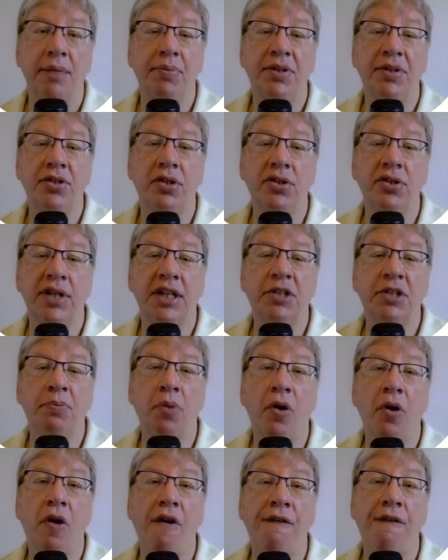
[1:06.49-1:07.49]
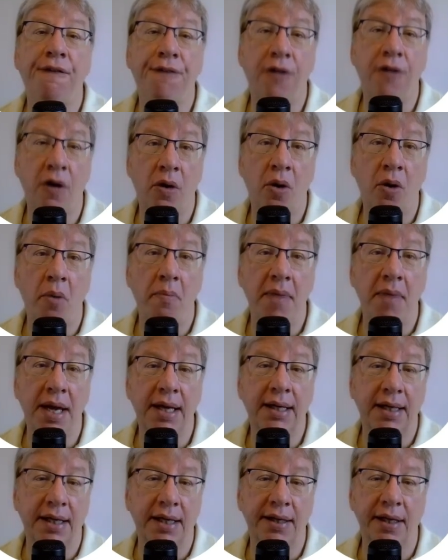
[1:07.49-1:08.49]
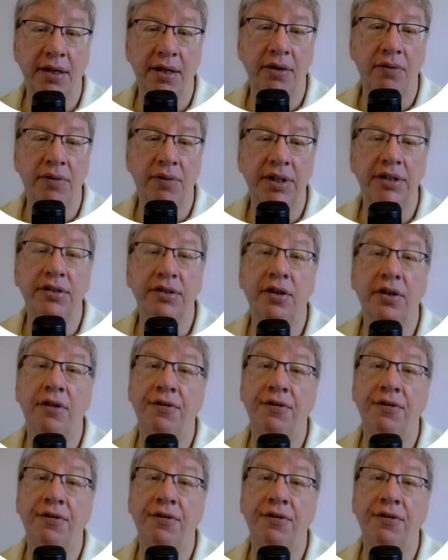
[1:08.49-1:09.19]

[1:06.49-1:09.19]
episode explores four main categories